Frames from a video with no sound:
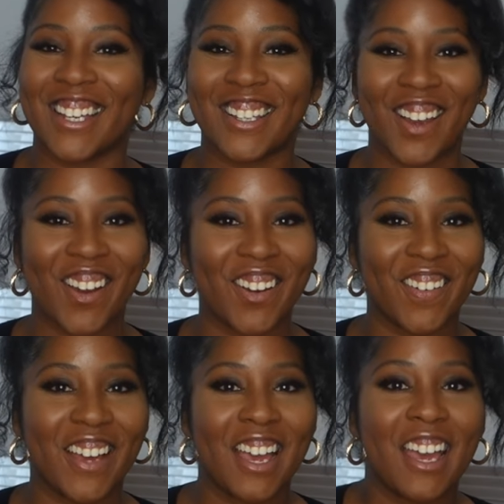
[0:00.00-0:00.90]

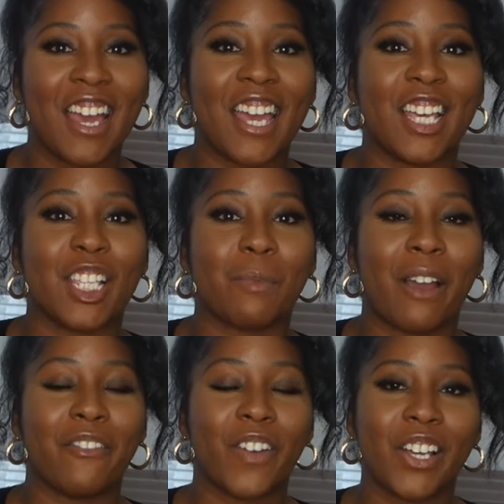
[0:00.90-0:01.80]
go. It's
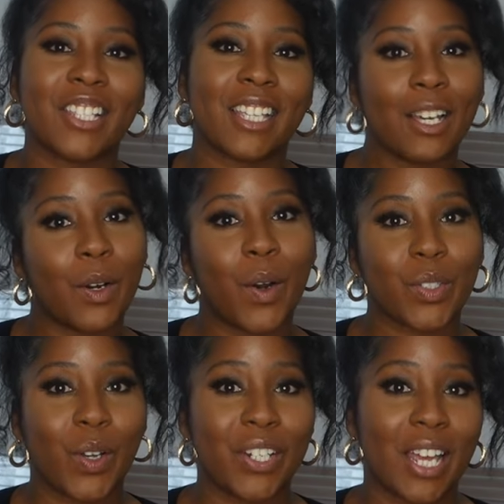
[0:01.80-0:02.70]
my first
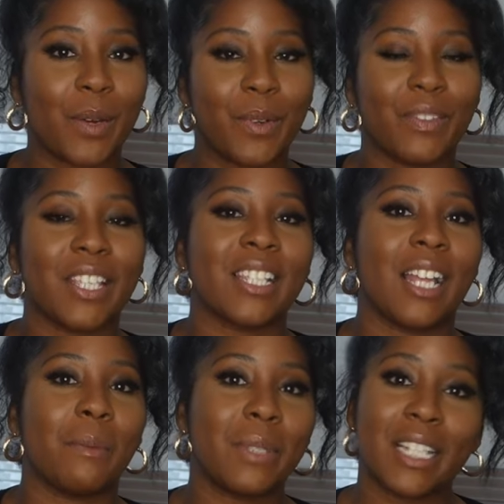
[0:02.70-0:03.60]
girls holiday with this
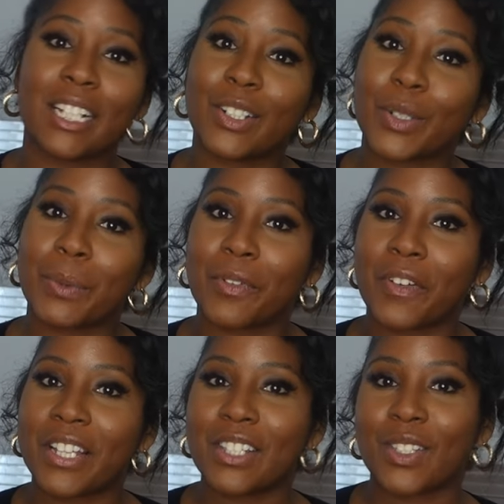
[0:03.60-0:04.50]
like particular group of
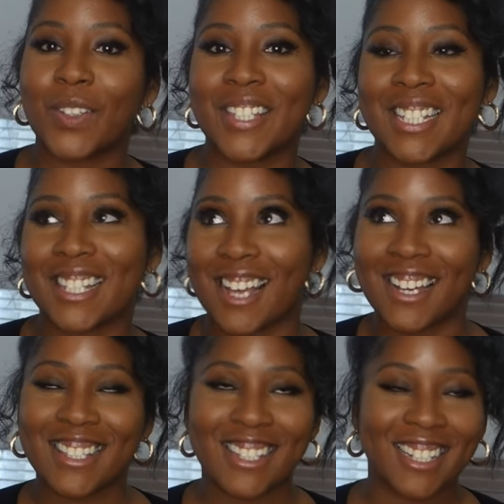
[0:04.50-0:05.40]
friends, so it's
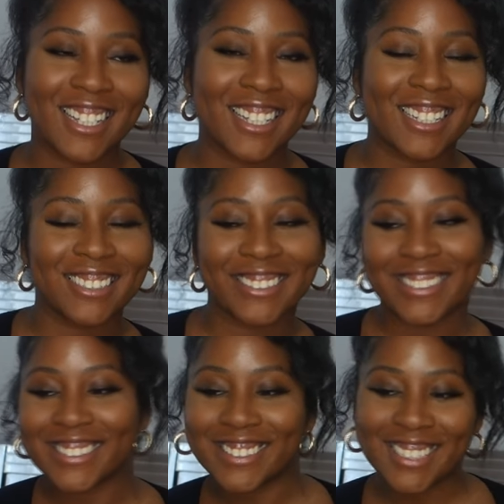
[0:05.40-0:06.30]
exciting.
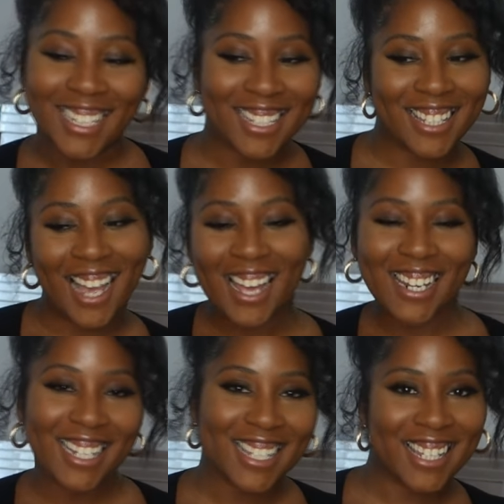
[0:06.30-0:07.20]

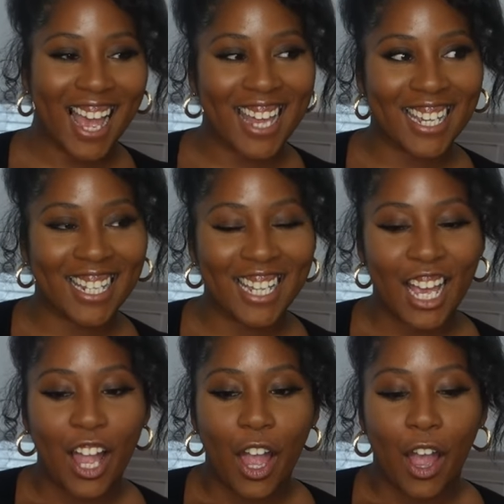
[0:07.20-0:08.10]

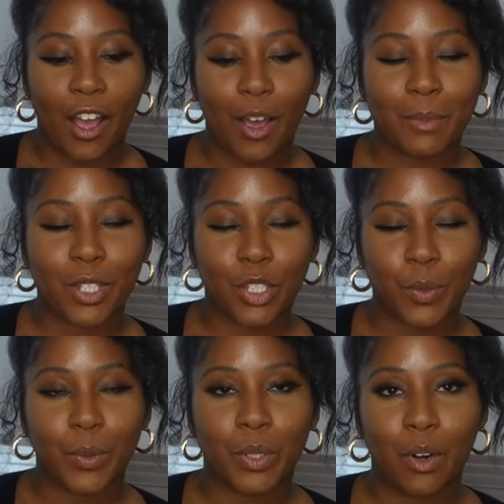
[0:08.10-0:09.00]
So
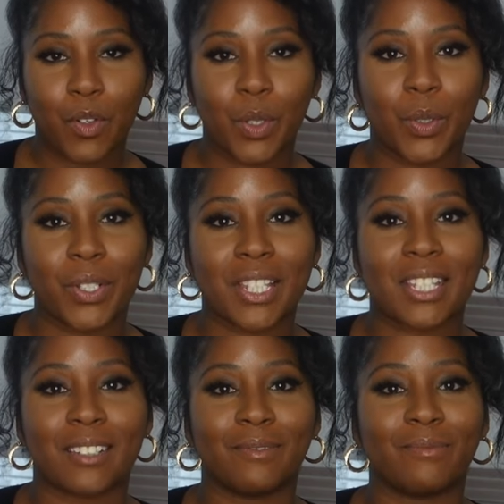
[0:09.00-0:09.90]
you will of course